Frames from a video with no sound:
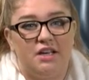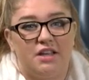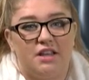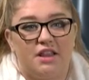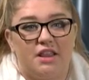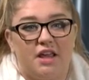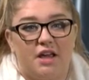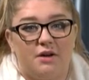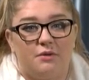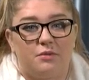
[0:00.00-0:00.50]

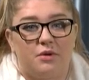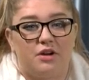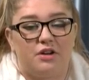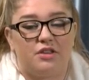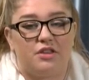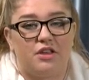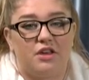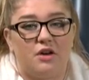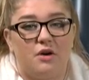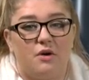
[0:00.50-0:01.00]
they
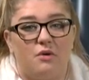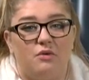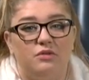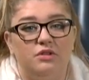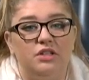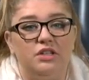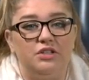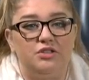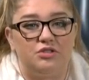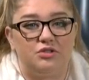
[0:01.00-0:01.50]
were the
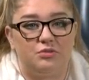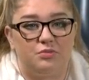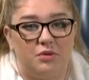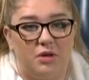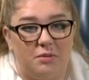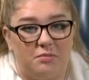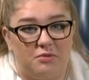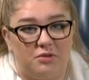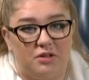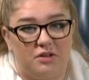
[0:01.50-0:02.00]
only two
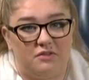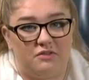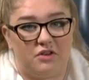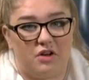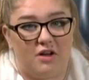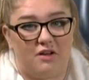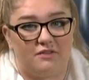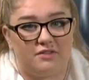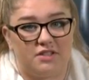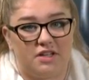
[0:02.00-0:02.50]
people
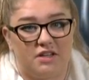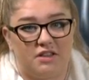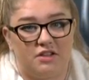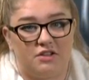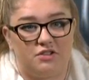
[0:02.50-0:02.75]
involved in